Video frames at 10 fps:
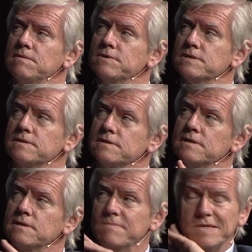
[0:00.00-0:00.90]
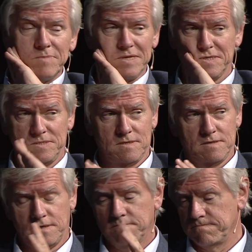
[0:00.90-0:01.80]
But let me just
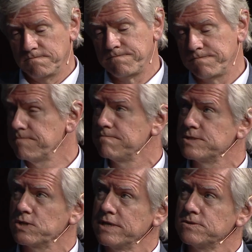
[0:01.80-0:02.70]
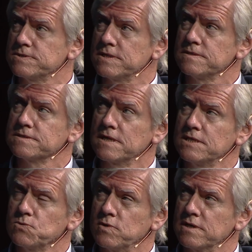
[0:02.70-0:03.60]
try to set the
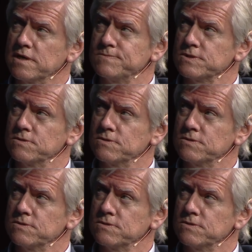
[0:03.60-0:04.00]
stage when it comes